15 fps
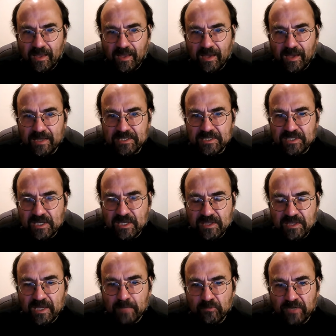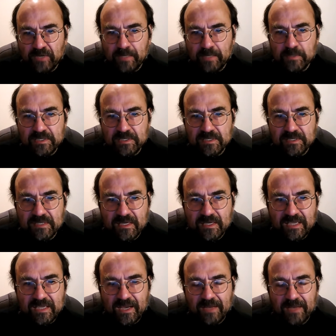I see the anima animus as
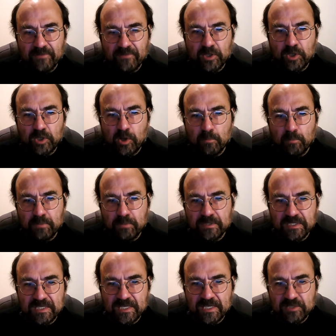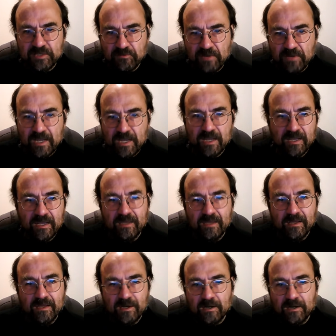kind of a compensatory
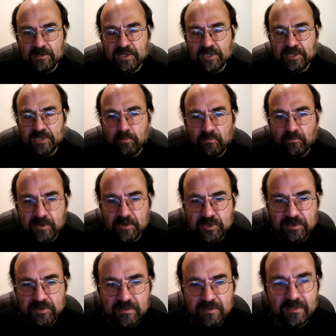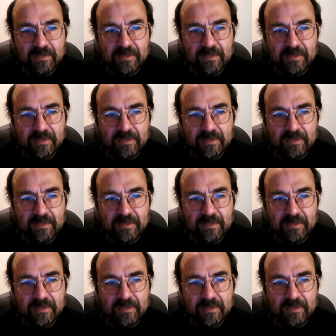archetypal function